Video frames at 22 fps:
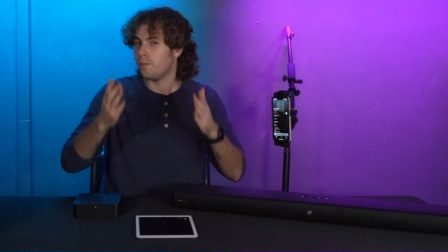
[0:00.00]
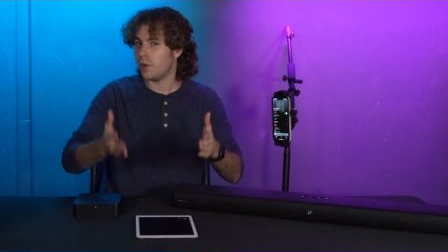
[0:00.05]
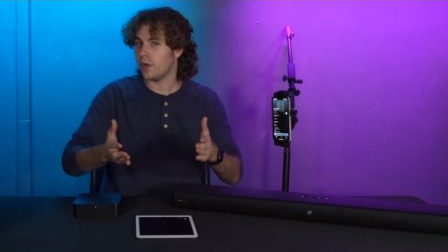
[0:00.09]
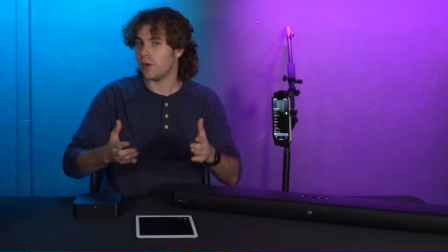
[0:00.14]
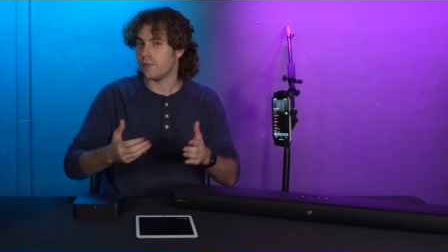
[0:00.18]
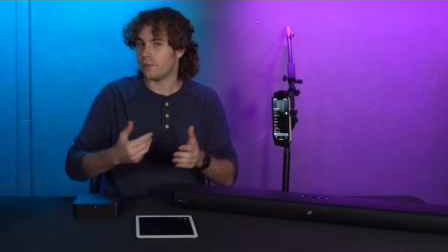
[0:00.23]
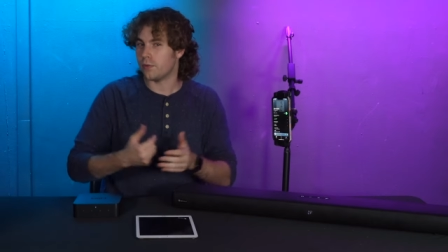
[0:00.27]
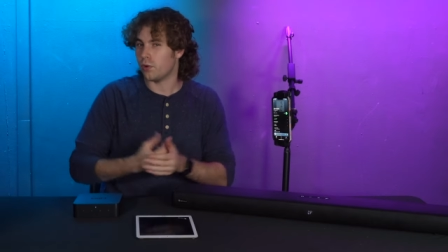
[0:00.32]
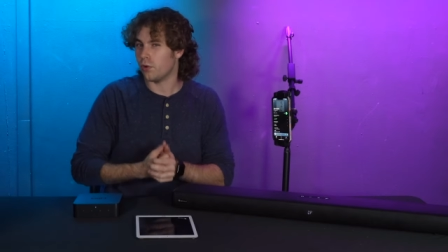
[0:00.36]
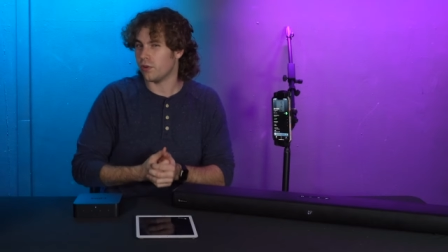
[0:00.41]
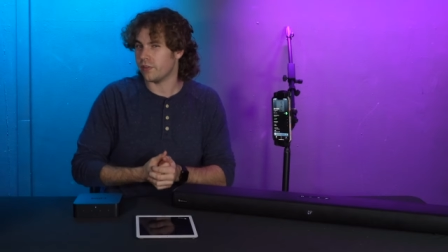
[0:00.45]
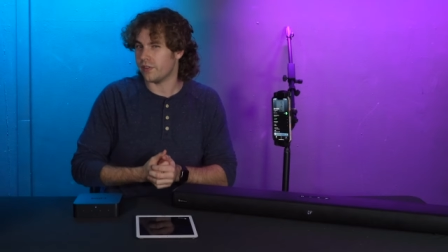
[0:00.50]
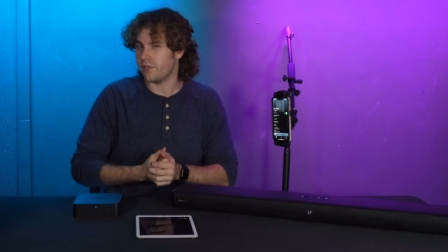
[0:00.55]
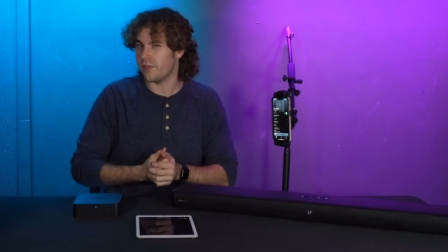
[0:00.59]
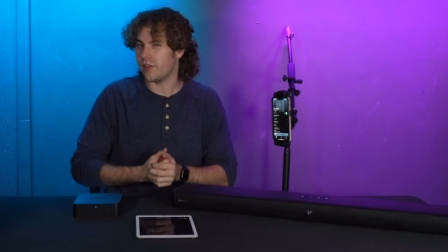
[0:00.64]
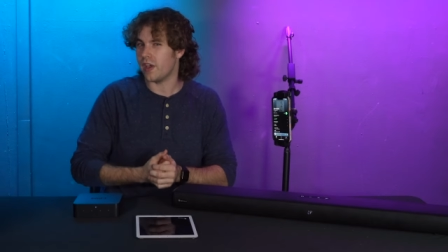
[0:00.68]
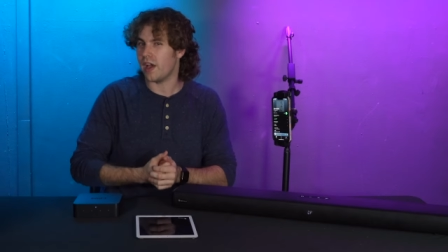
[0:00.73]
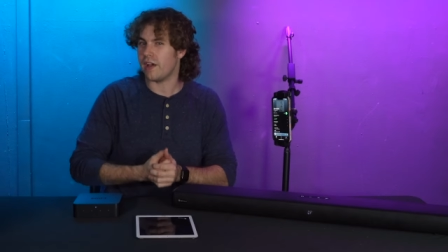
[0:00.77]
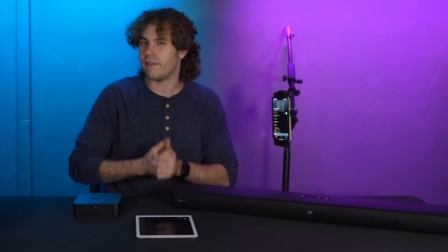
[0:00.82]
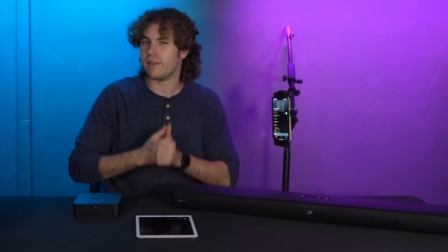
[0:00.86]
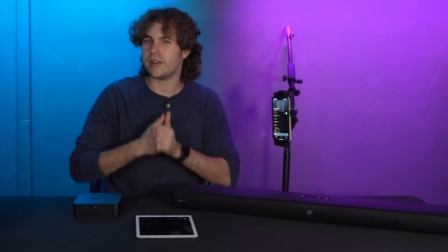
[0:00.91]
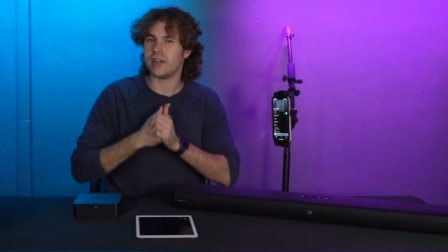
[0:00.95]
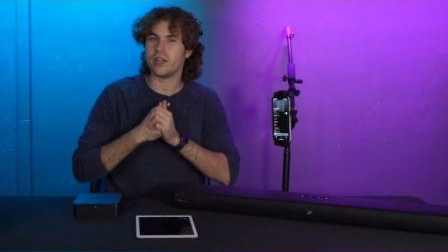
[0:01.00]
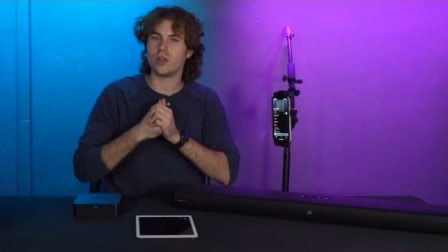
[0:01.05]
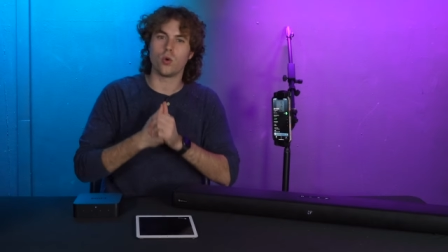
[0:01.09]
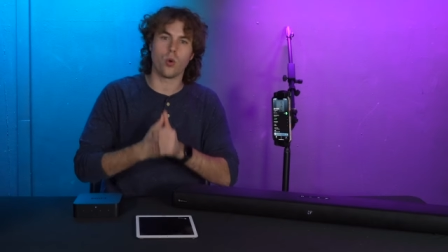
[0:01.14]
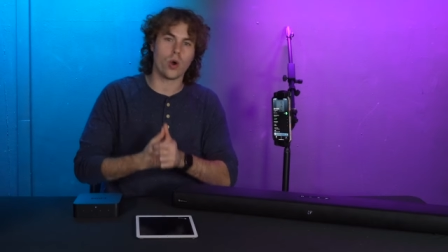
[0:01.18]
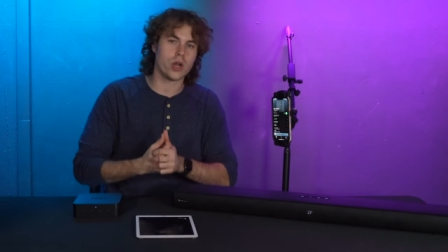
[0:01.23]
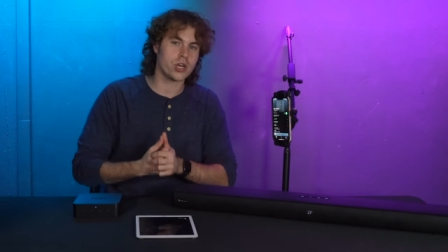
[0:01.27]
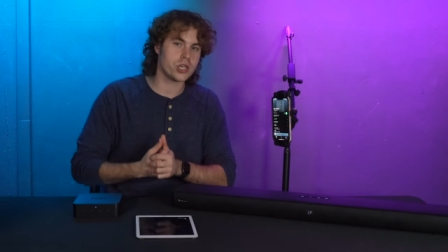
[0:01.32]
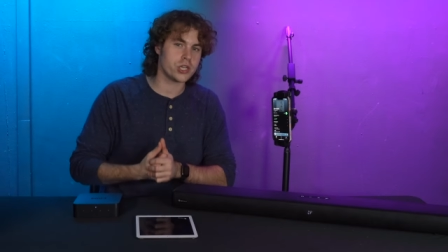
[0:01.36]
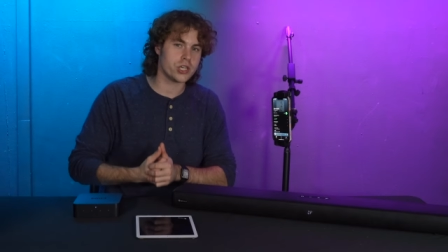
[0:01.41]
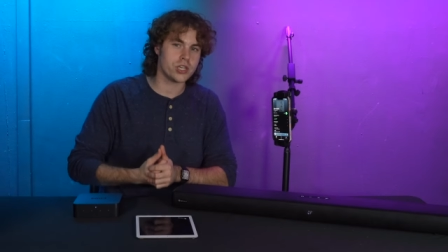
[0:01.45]
But of course, if you have any
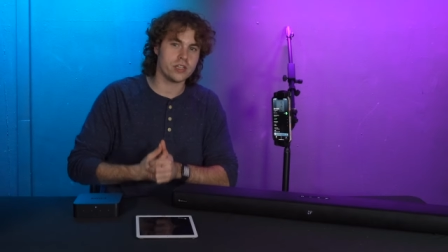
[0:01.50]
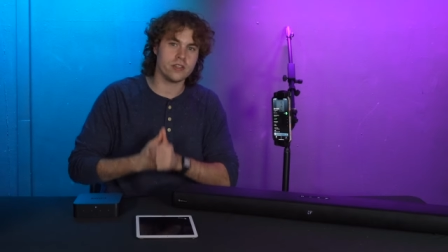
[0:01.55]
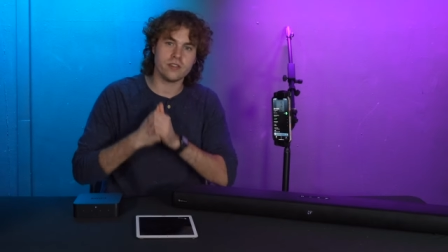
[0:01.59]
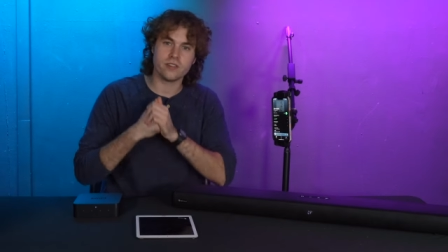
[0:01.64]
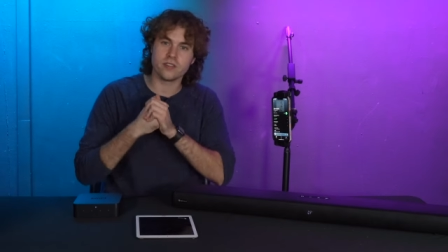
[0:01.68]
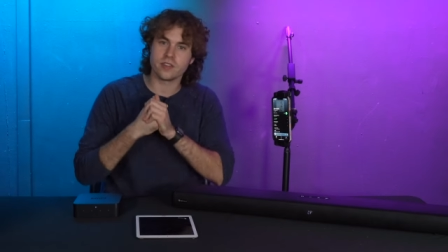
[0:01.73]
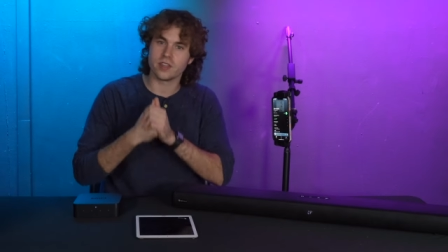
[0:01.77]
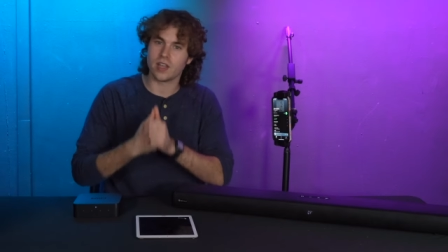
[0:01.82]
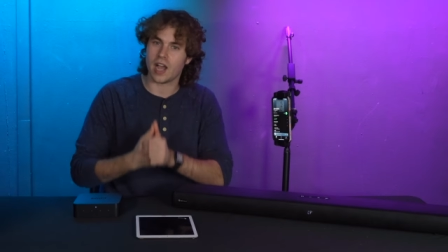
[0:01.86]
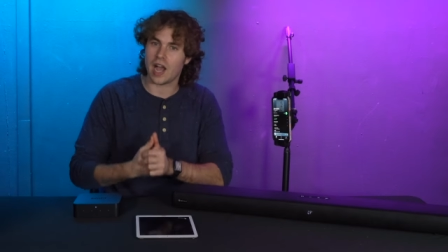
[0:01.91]
questions,